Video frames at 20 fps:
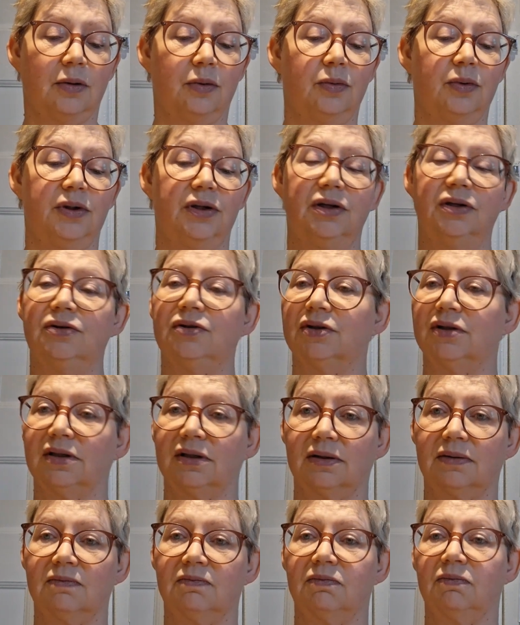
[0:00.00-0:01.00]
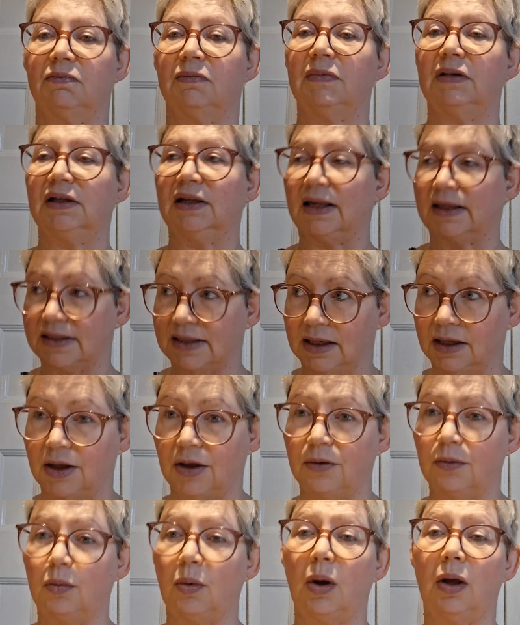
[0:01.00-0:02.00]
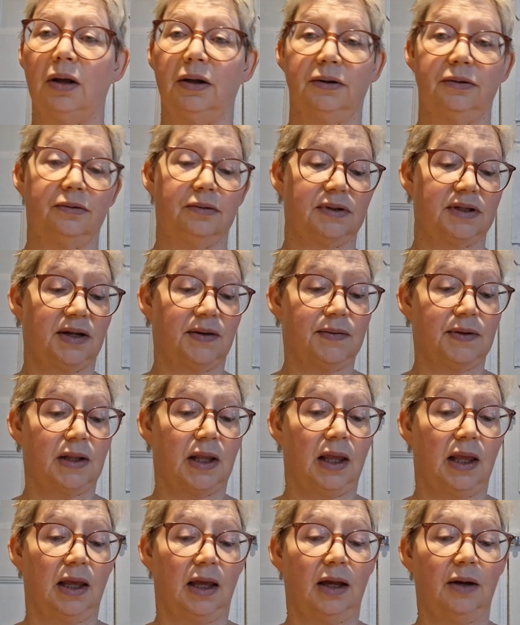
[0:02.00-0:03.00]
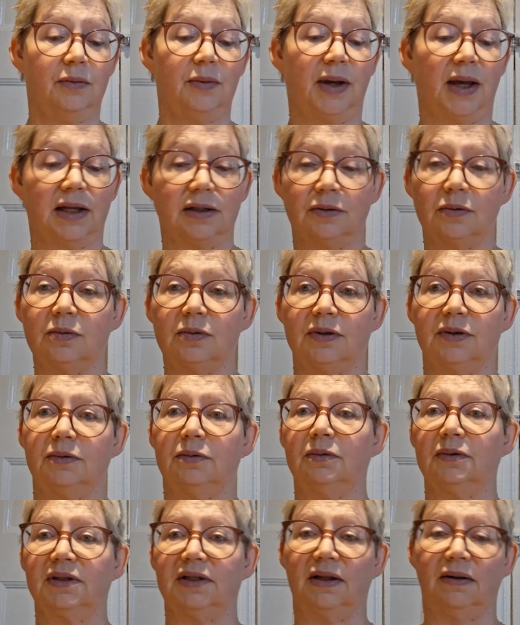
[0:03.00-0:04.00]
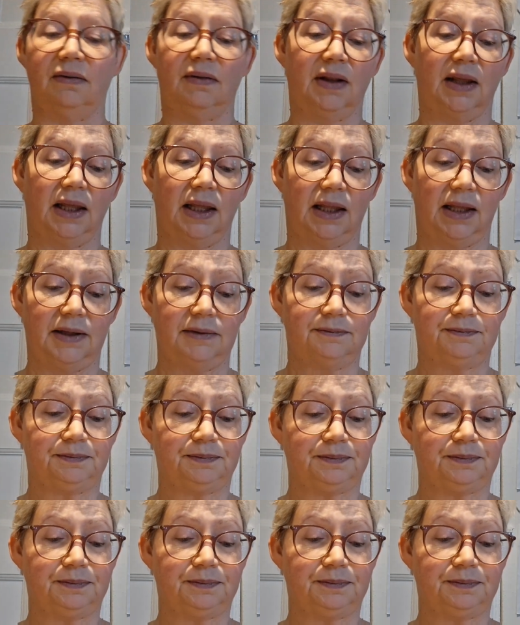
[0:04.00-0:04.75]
we just let it go wild, and we had all sorts in there.